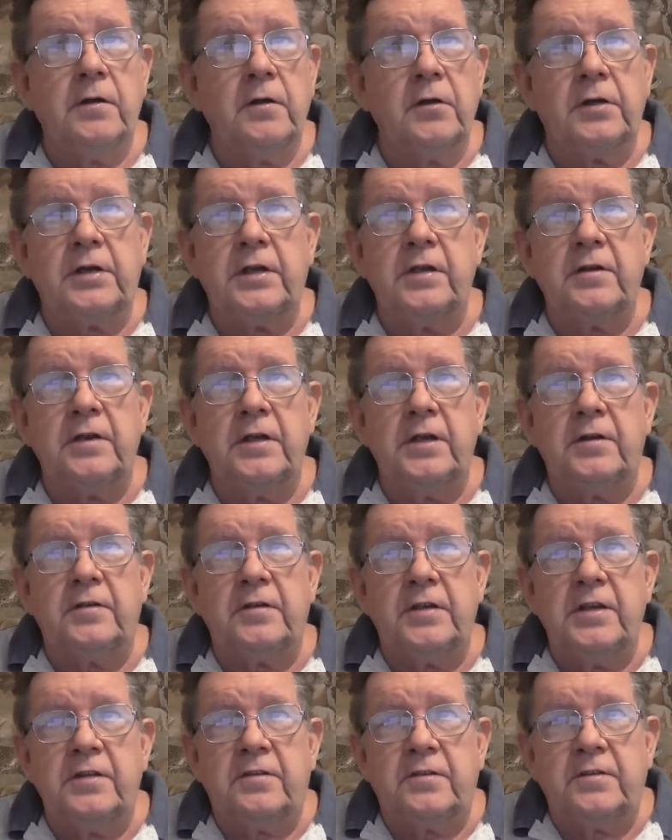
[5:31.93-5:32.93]
Look,
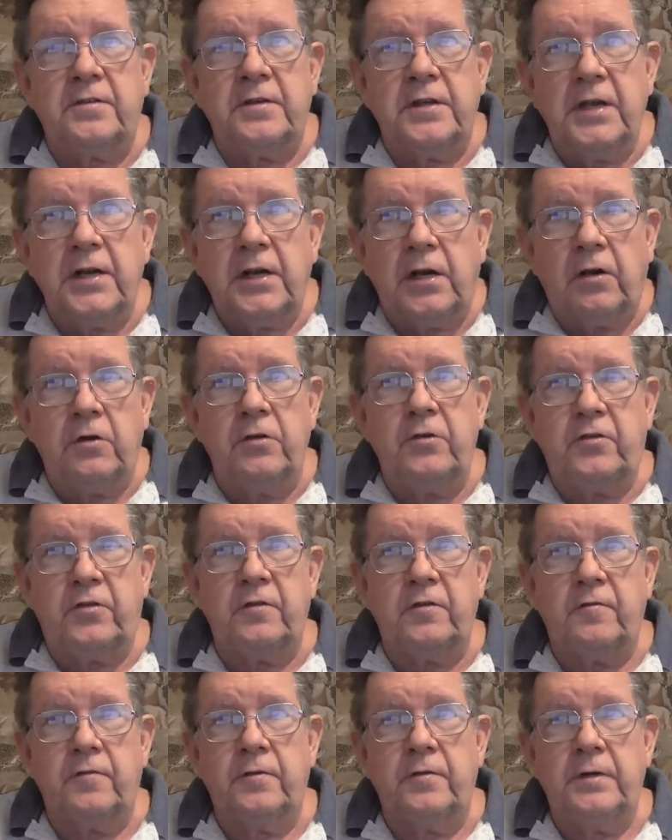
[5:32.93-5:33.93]
it's
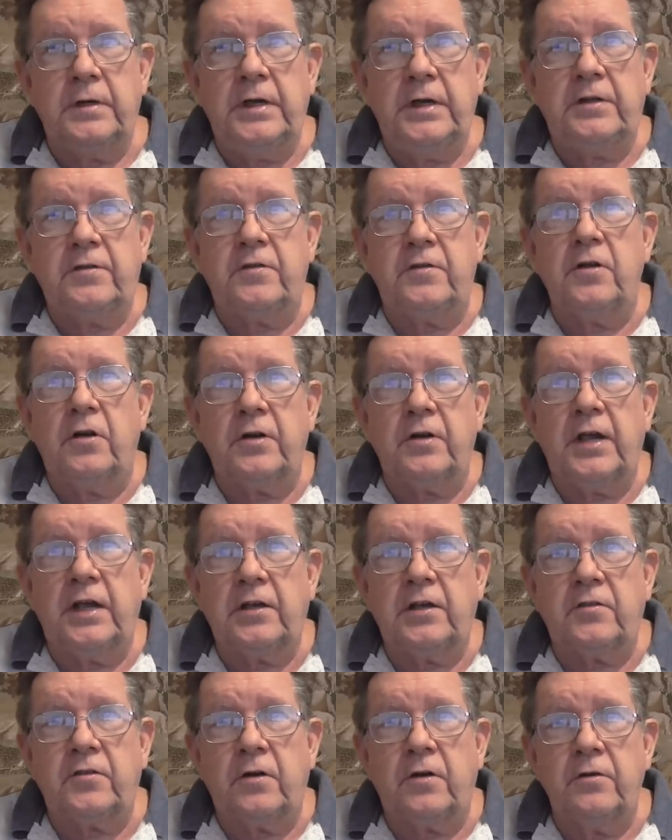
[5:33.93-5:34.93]
inclusive. It's not
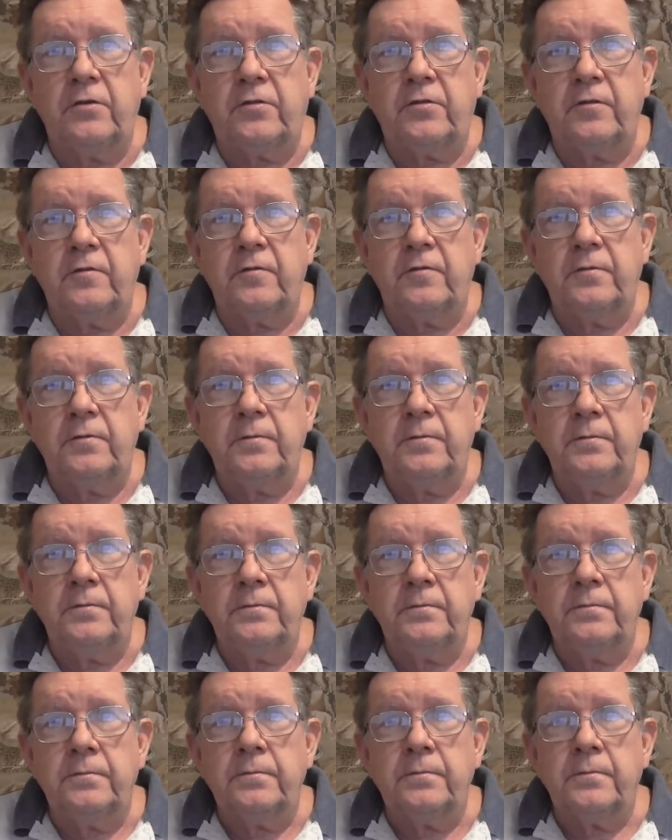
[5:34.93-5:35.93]
exclusive.
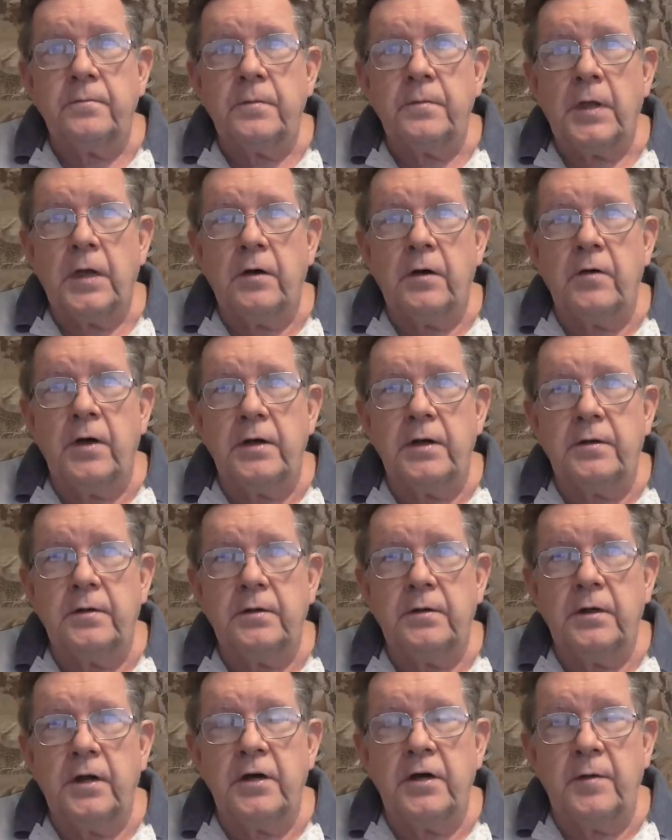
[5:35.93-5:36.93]
All right?
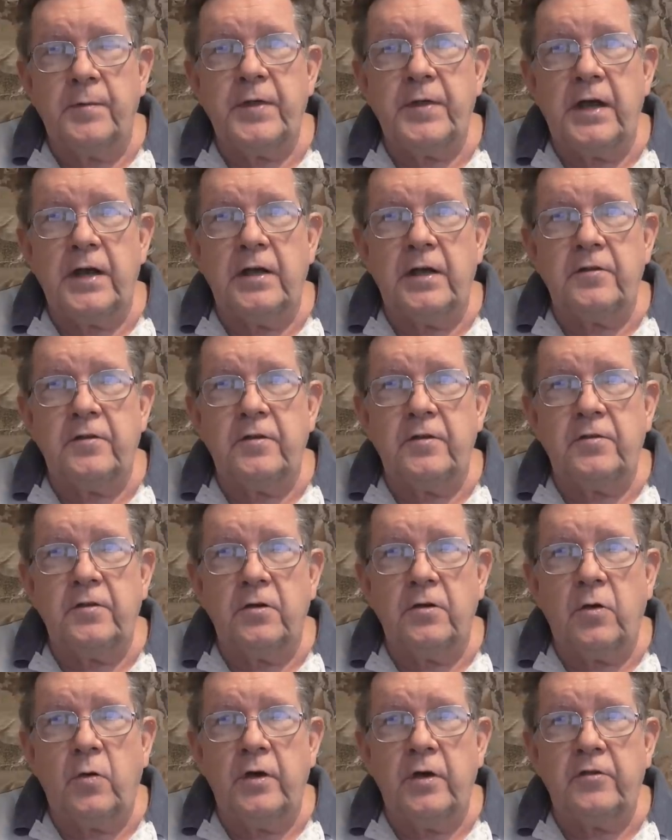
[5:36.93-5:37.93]
I hope that answers
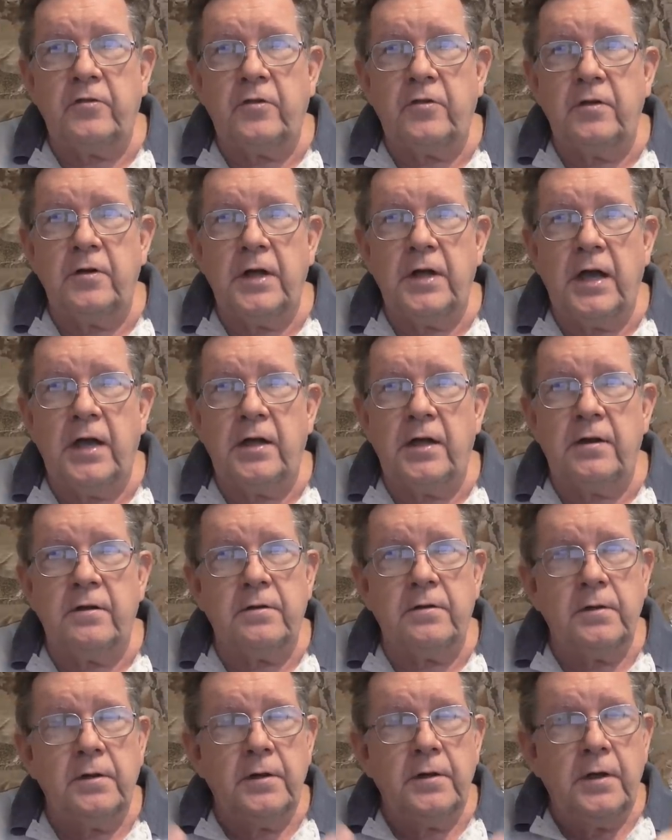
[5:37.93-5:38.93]
your question,
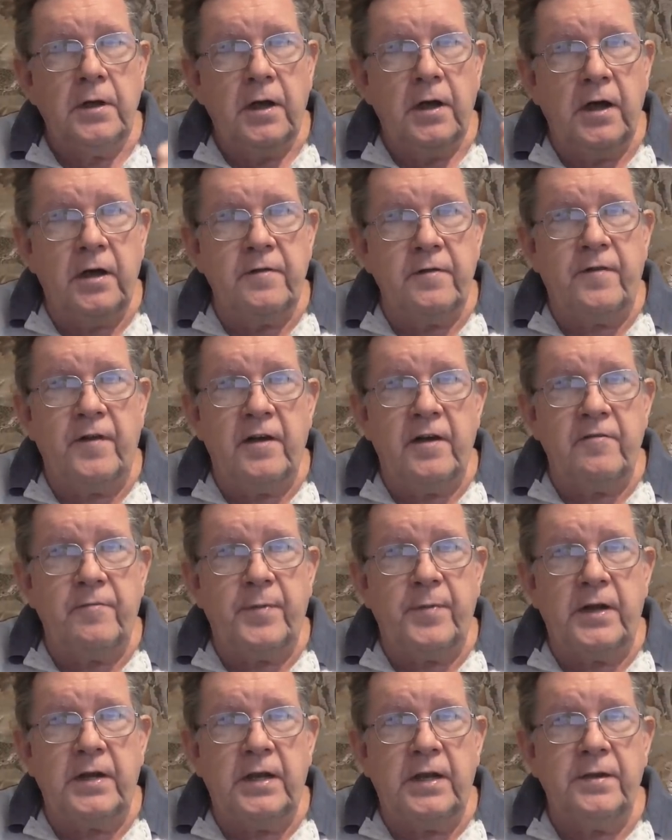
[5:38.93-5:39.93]
and high
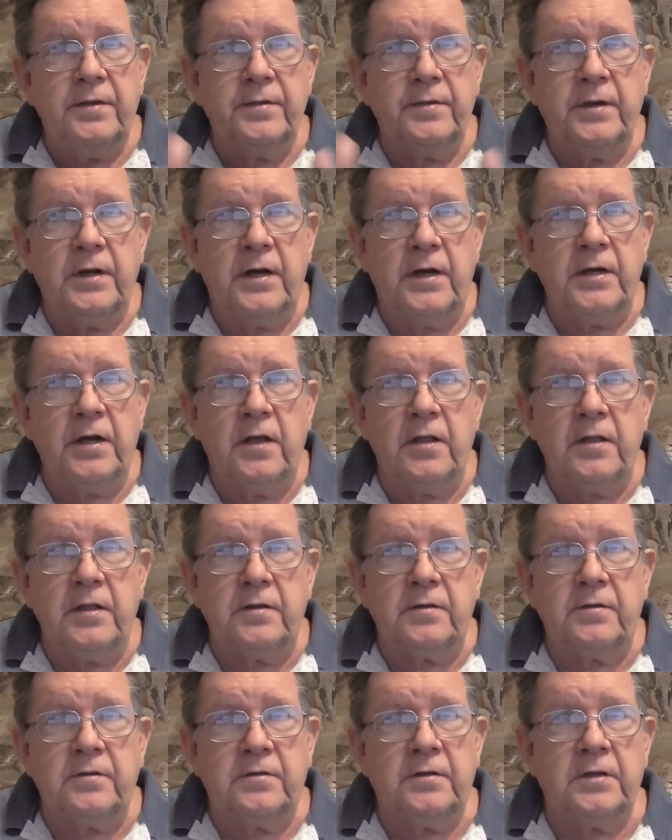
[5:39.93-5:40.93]
five, buddy. I know
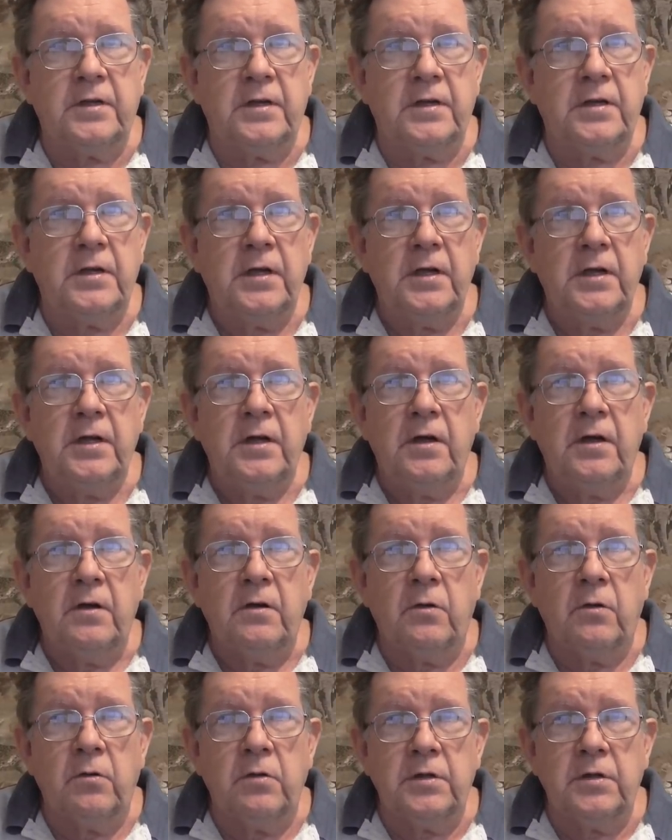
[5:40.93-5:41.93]
that
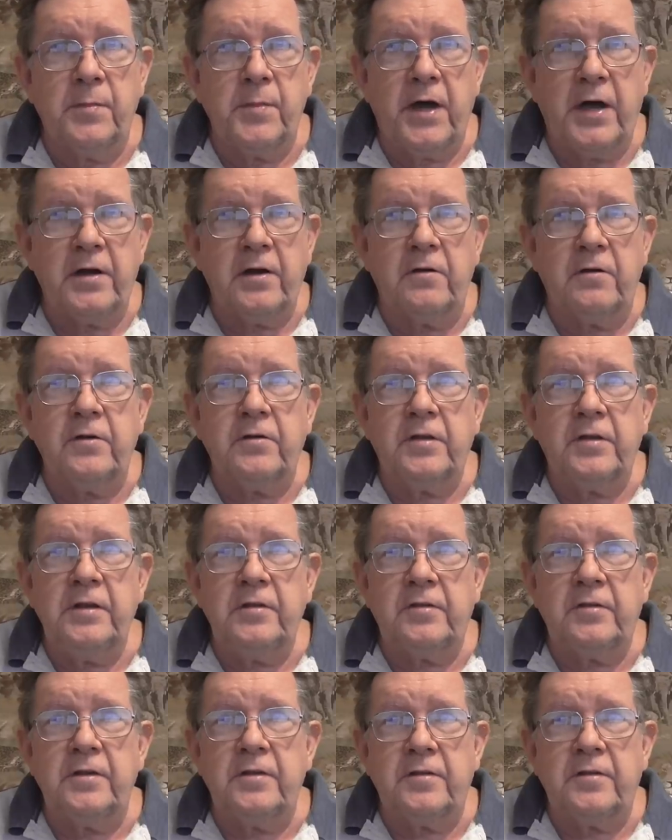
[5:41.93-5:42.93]
all the
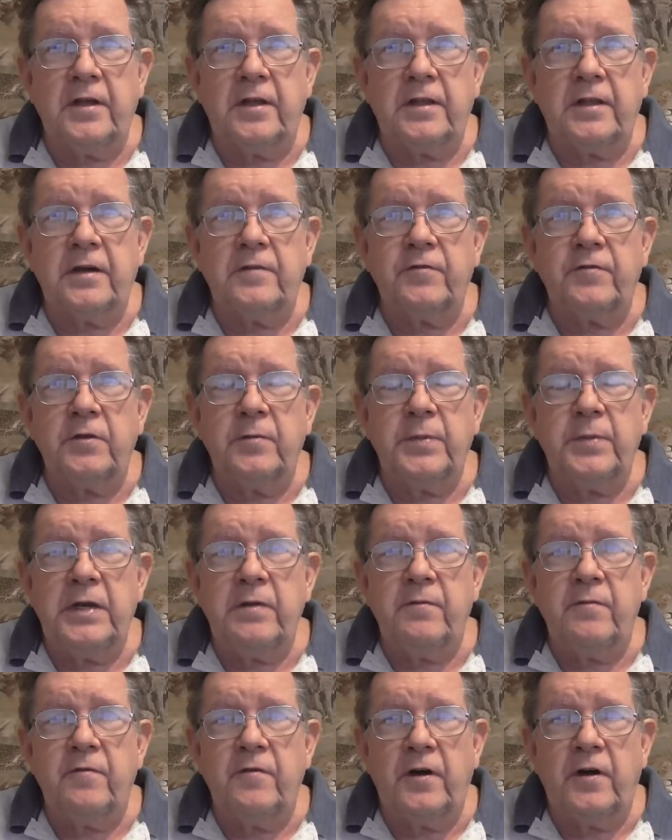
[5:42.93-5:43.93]
minorities in South Africa have
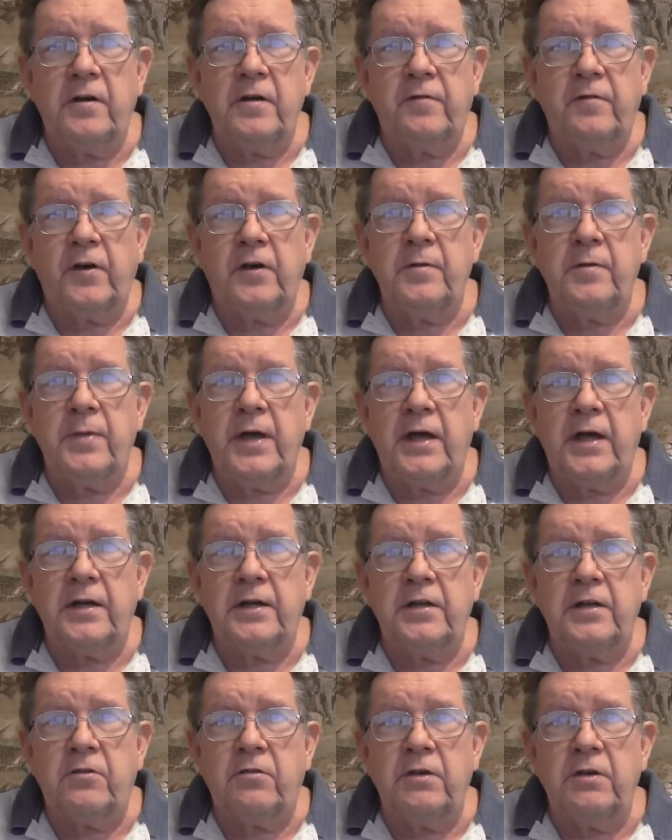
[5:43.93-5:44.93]
been very, very
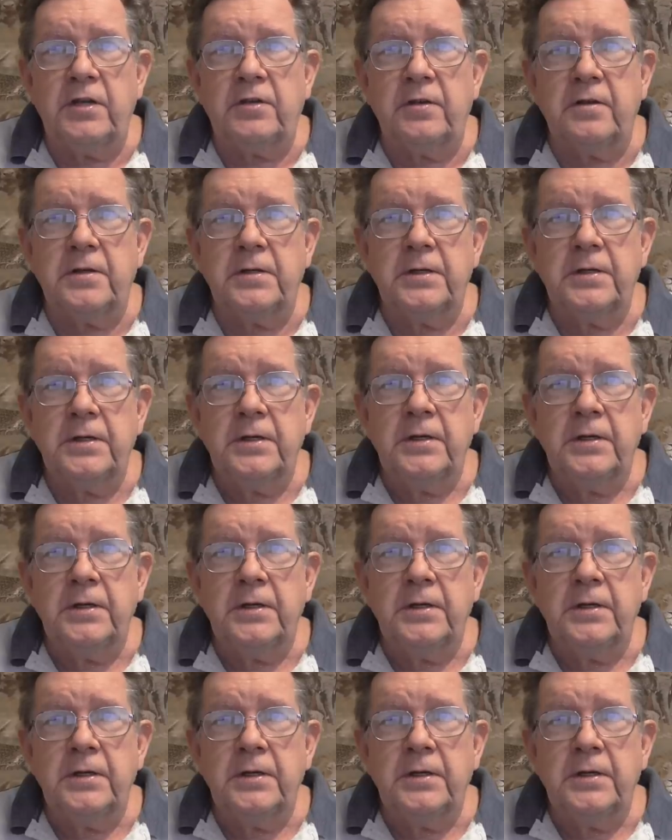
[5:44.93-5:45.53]
badly treated,